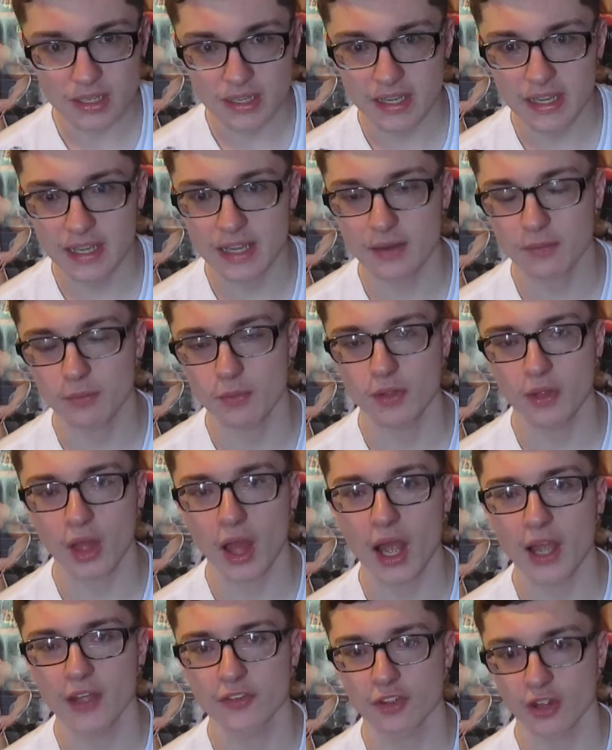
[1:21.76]
It
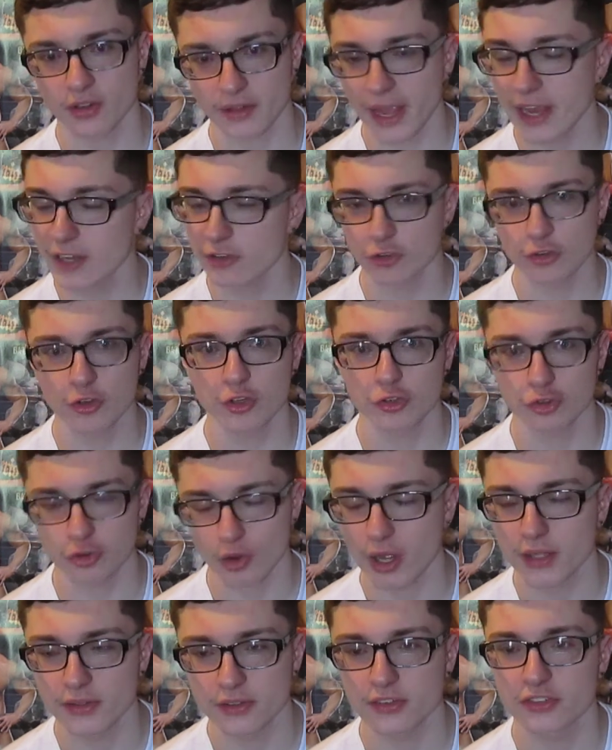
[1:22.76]
relies on actually
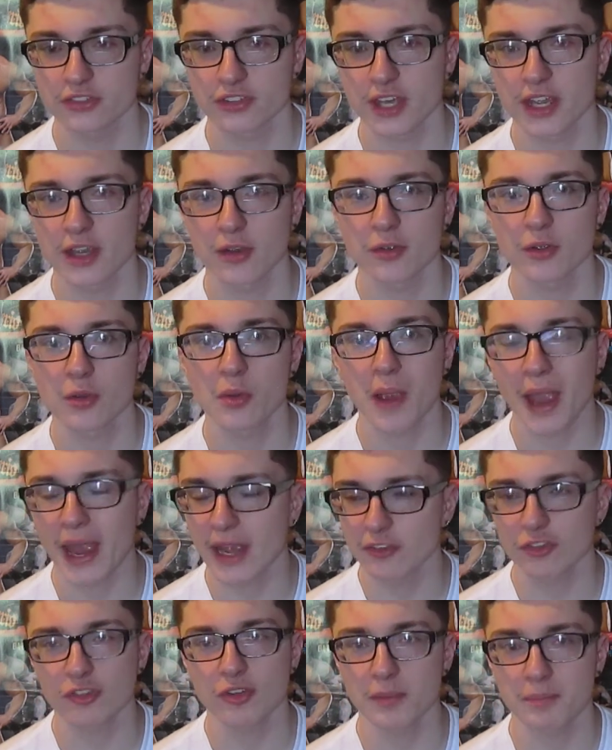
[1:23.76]
trying to scare you,
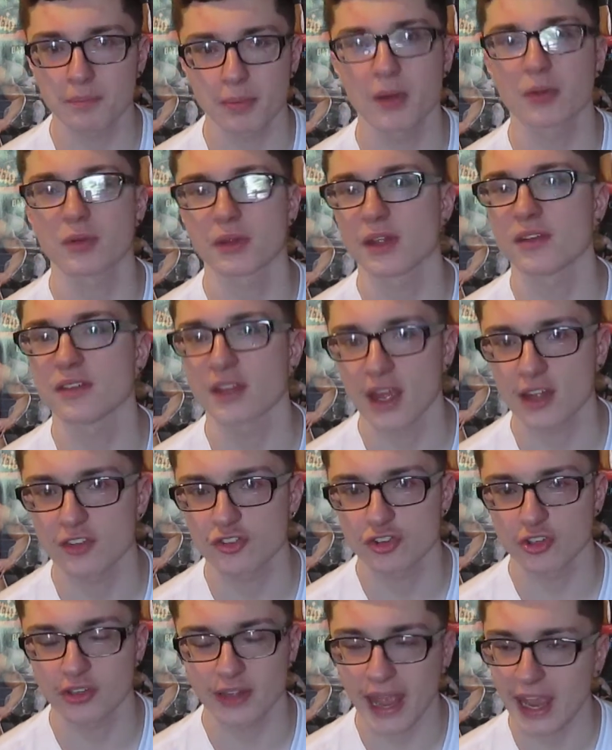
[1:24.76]
actually building
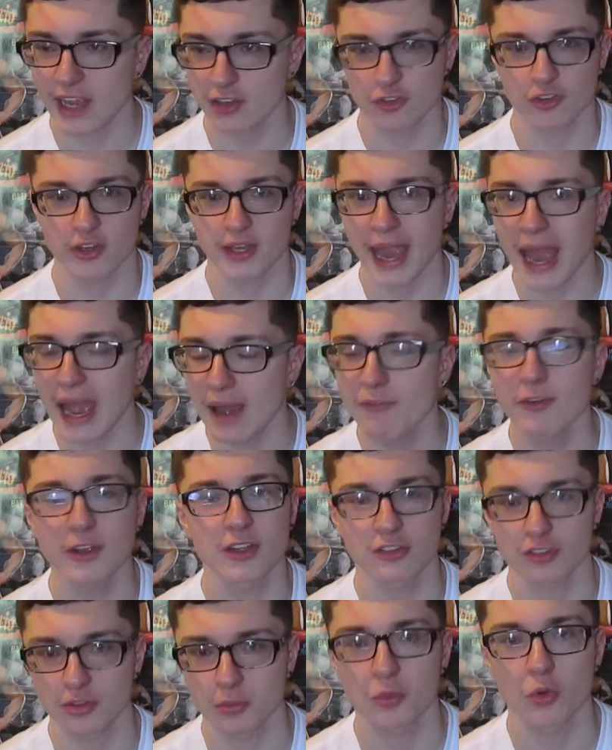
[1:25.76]
tension, actually
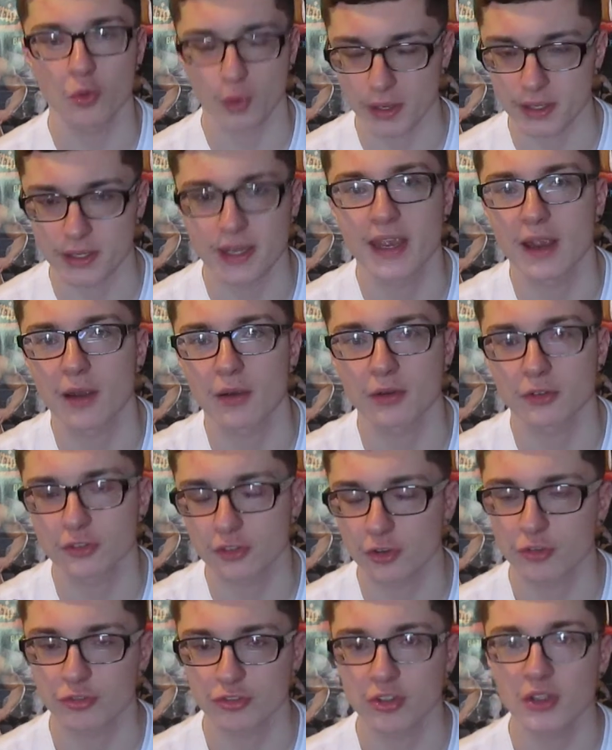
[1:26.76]
having some great
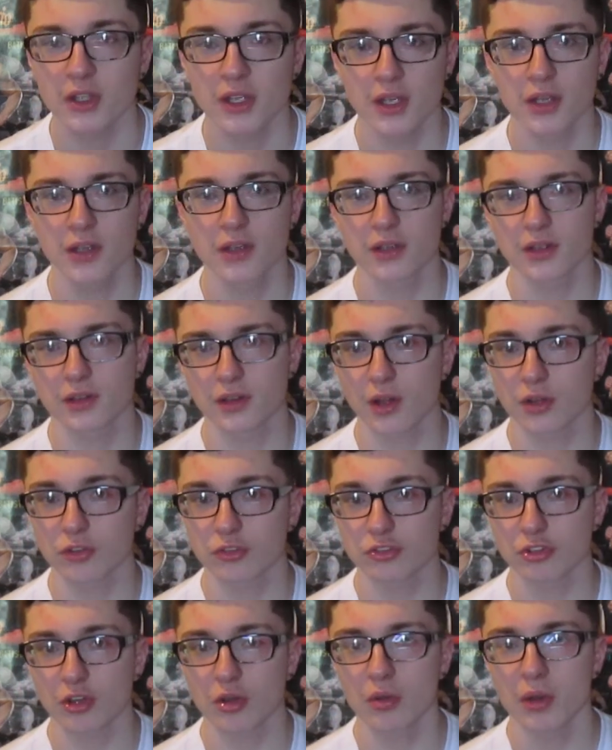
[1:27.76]
characters, you know,
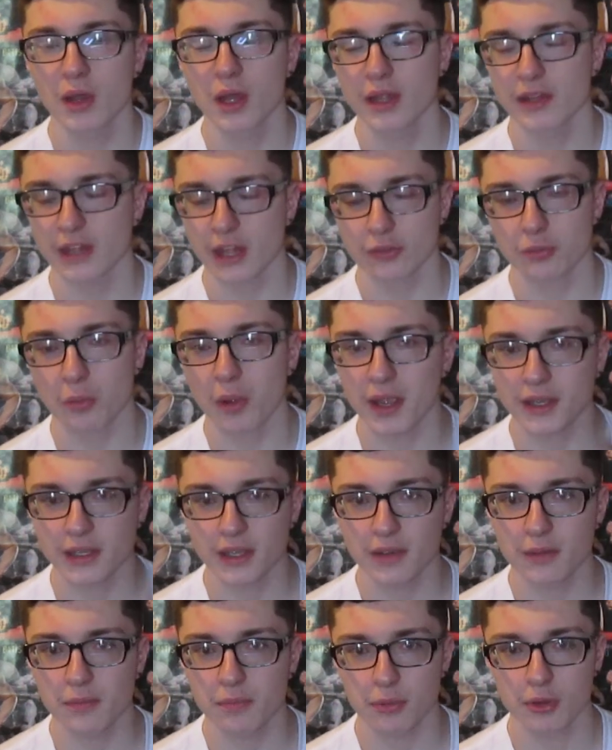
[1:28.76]
so that's why I
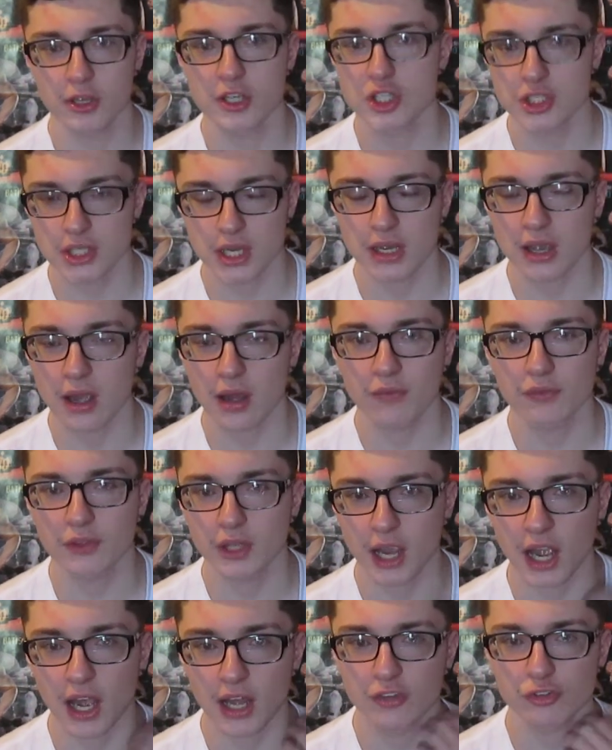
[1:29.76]
can appreciate of The
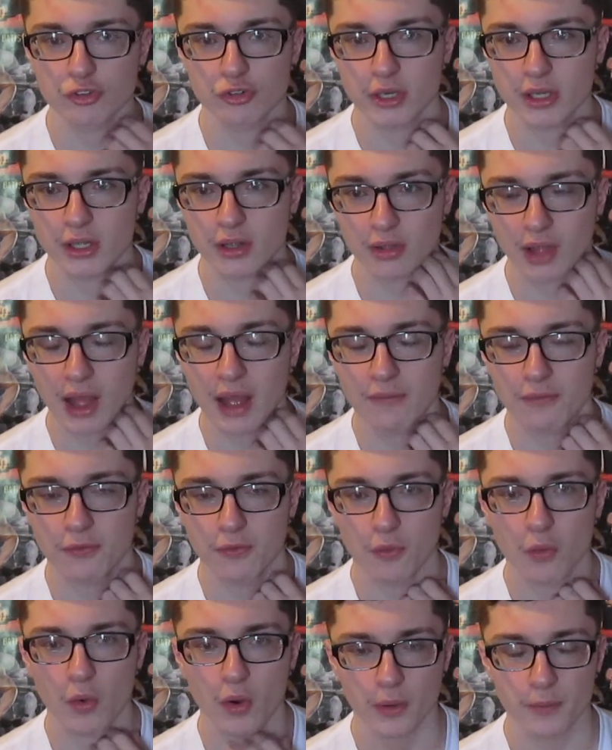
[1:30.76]
Conjuring a lot
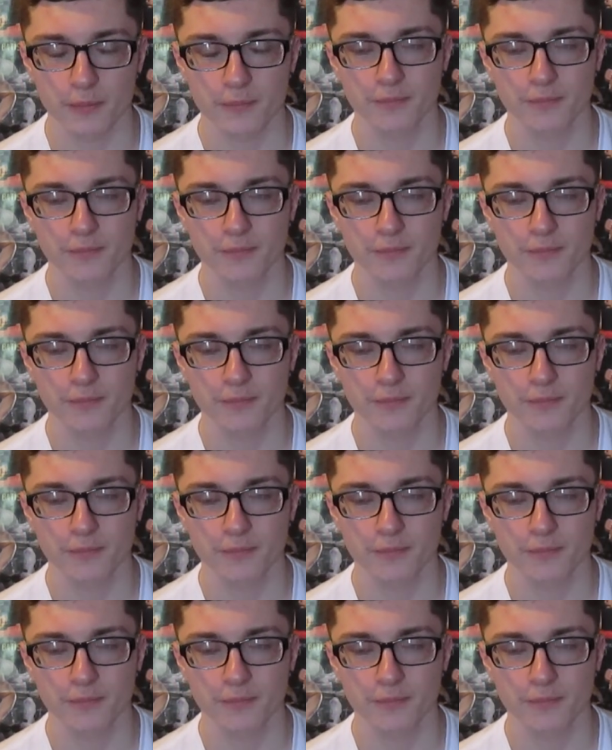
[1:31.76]
for.